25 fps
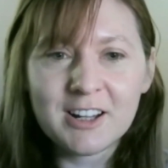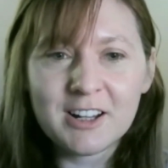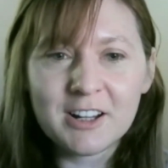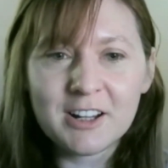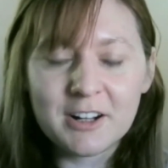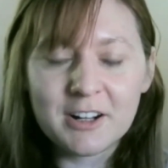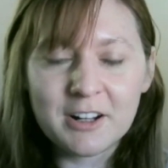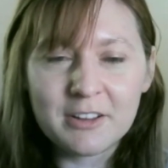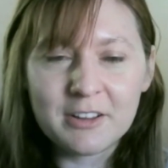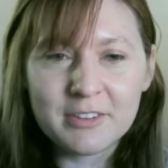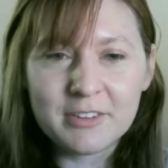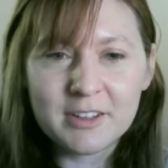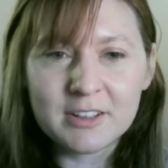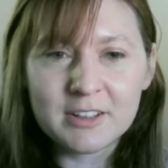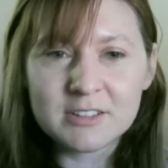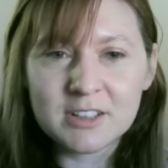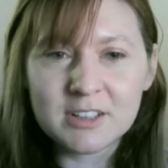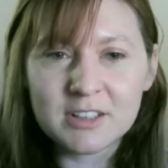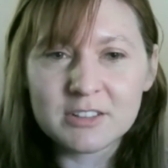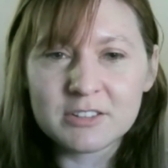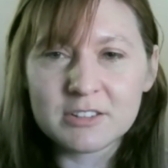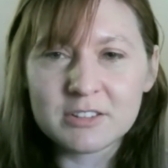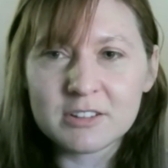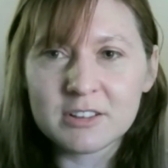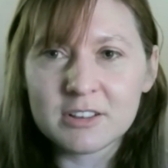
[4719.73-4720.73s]
And I think
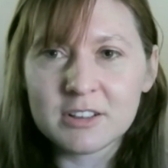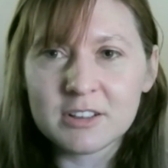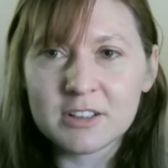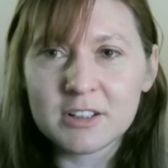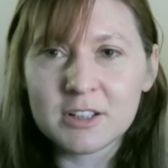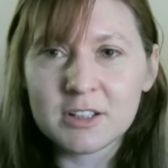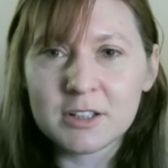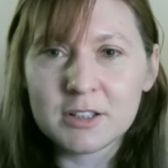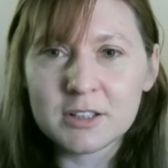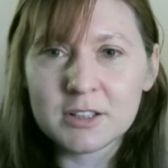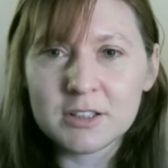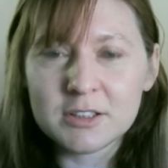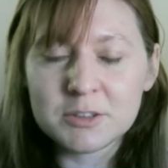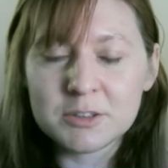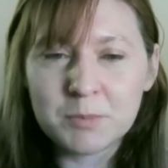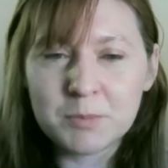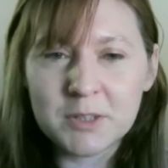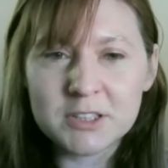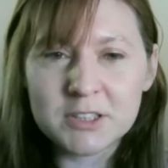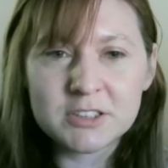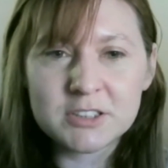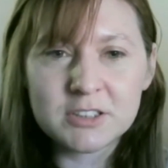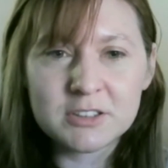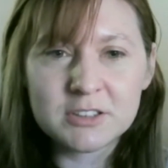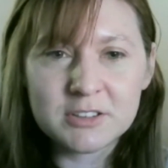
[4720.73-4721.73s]
that
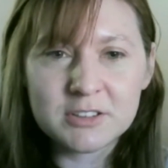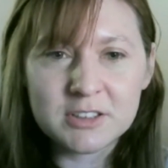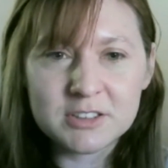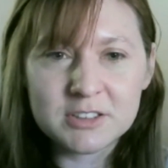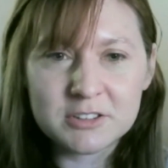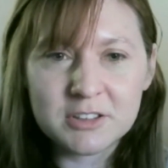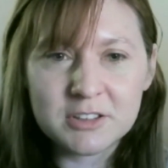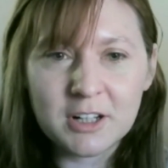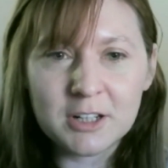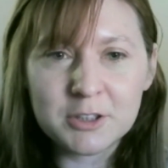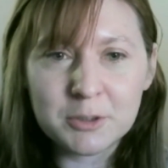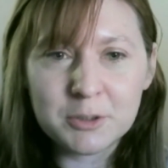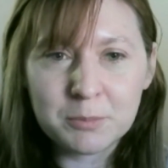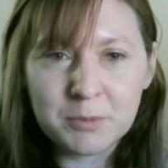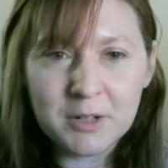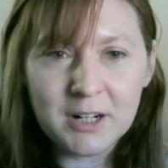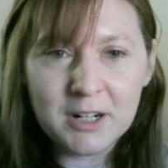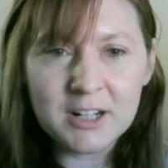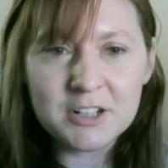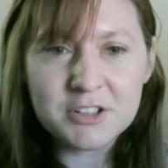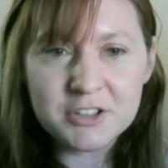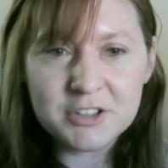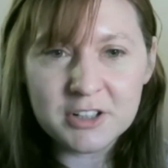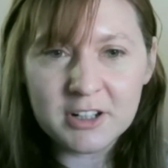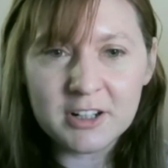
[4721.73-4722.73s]
especially in the startup
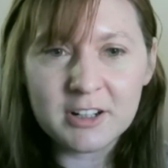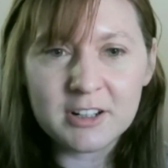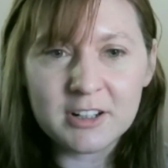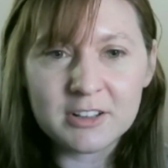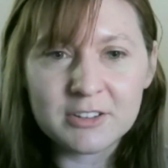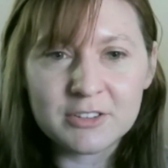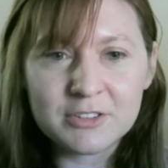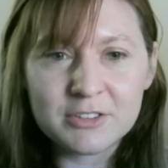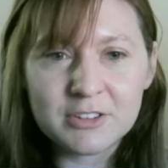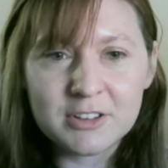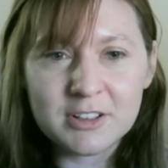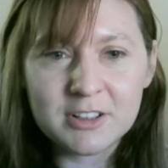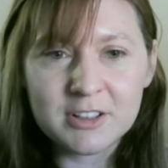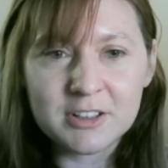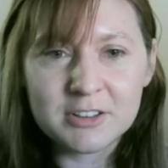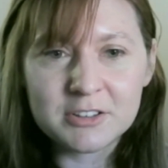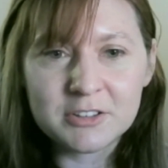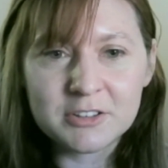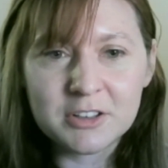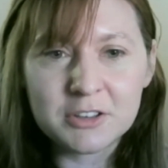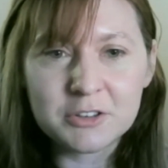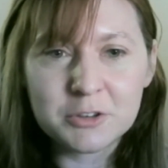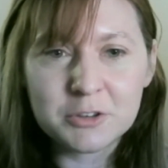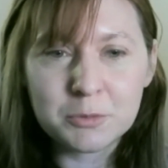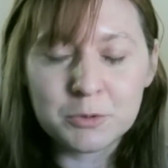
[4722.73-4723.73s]
culture and in
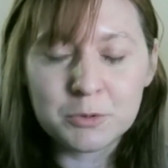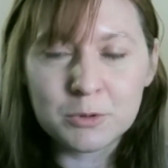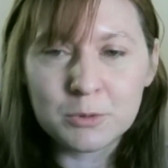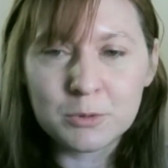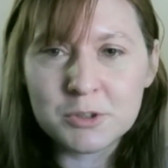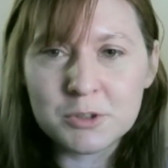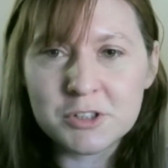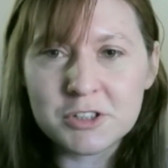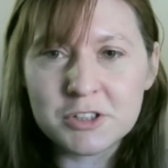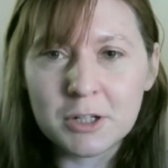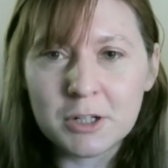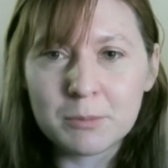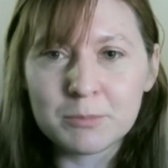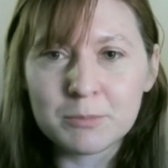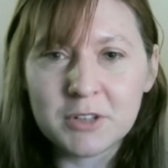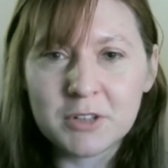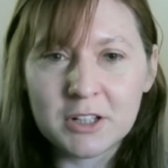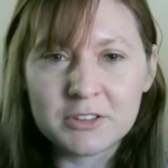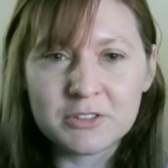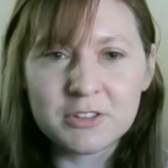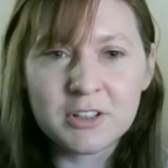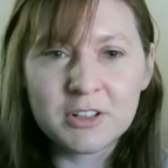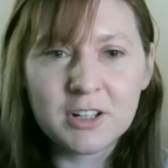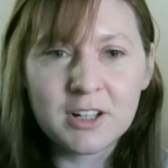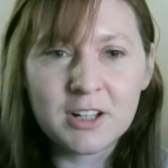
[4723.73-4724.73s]
entrepreneurship,
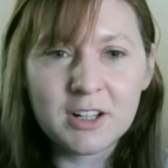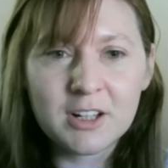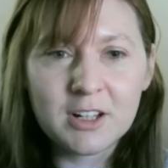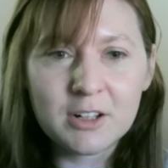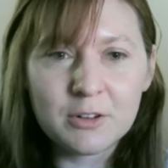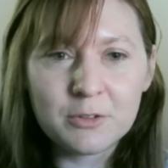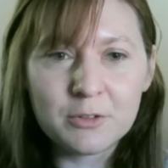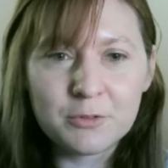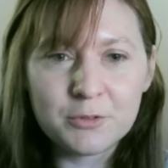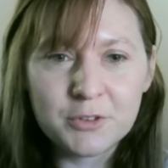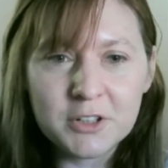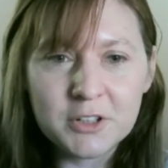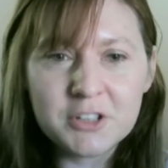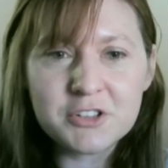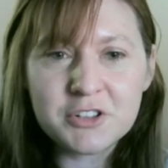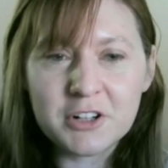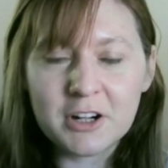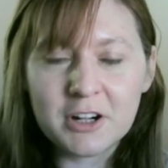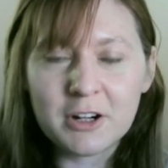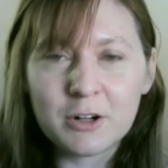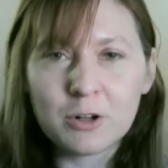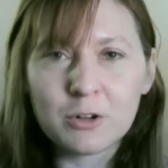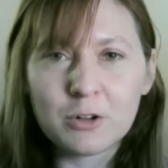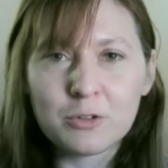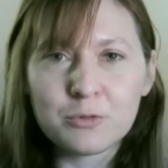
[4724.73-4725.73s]
that
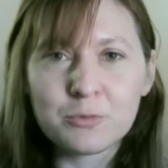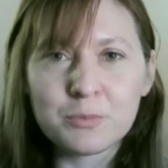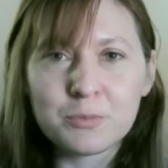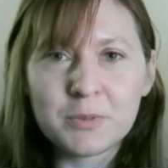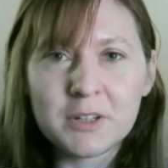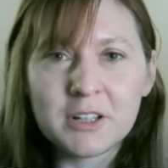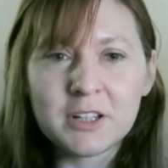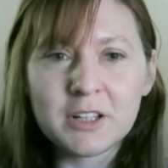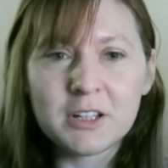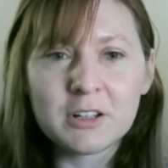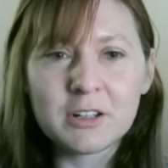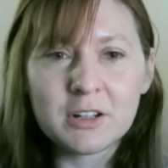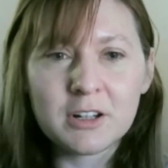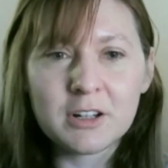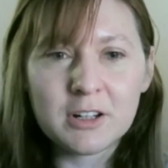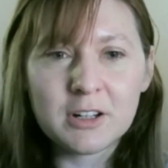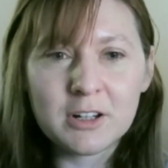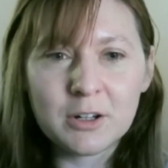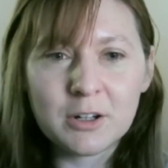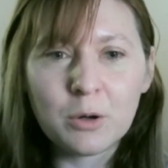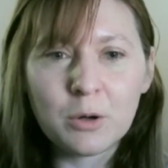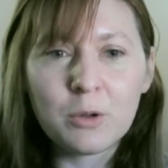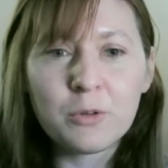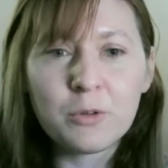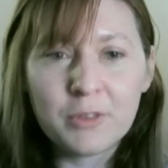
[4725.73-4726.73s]
feature of being
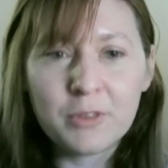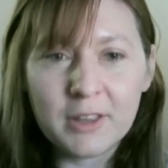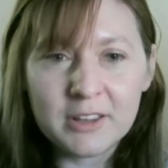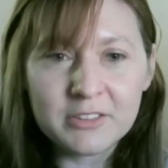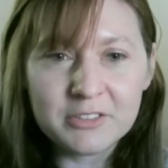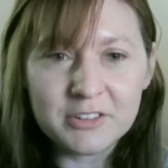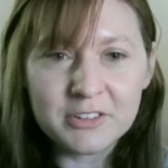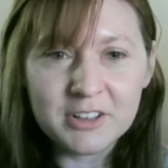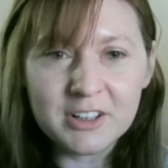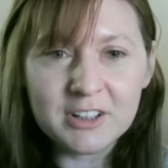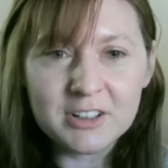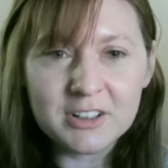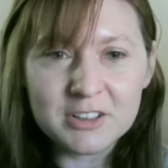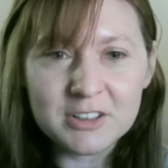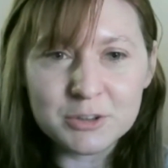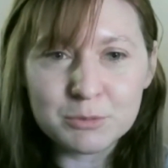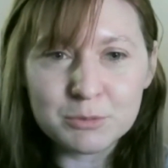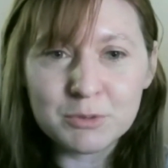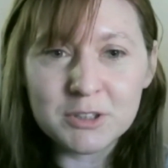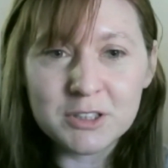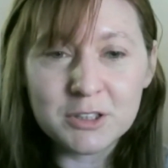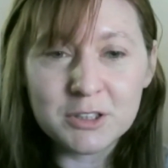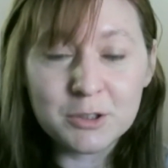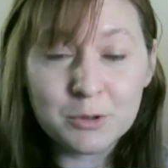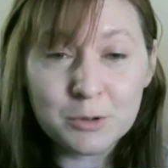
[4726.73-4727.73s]
authentic is
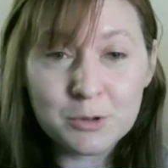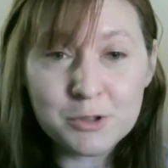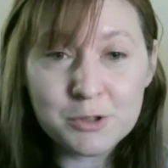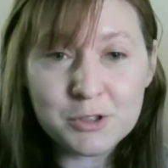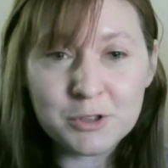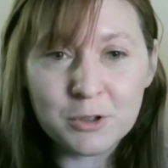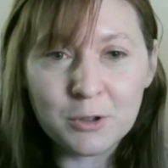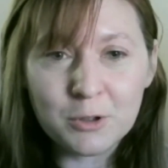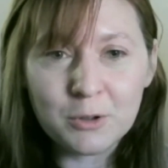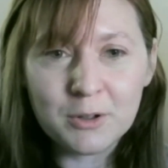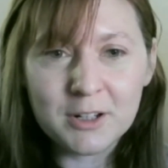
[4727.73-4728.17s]
really crucial.